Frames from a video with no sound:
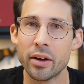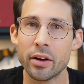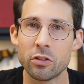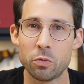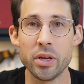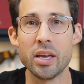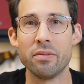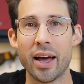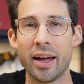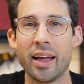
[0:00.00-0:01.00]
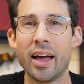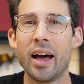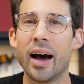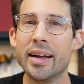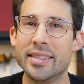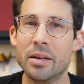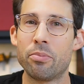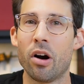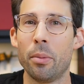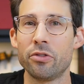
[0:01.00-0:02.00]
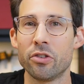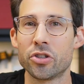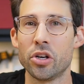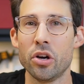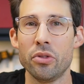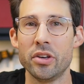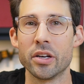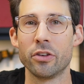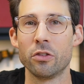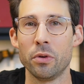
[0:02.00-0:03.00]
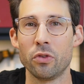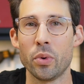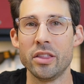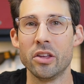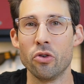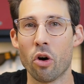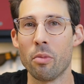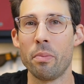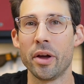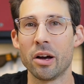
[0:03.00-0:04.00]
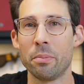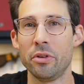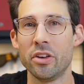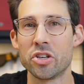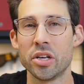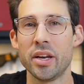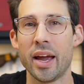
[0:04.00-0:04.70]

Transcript: Speaking of that, I did promise to show you the difference between the normal pickup position